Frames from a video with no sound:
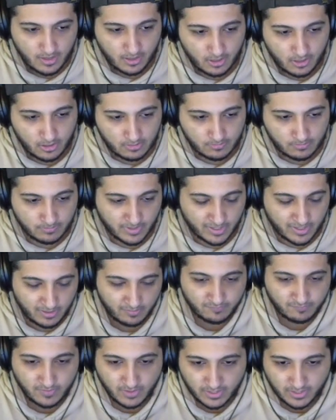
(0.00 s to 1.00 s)
Um, and
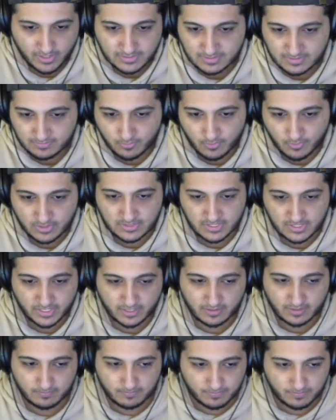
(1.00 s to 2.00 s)
I feel like it's important to
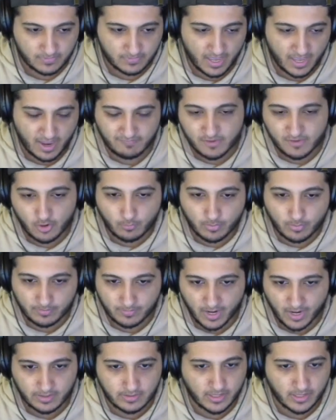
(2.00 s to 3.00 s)
like have the open
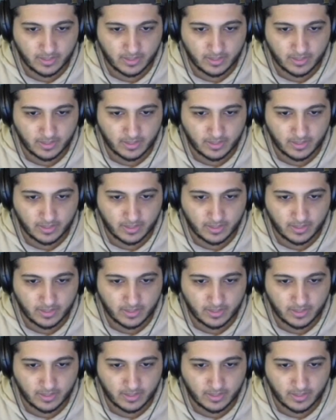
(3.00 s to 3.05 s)
mind,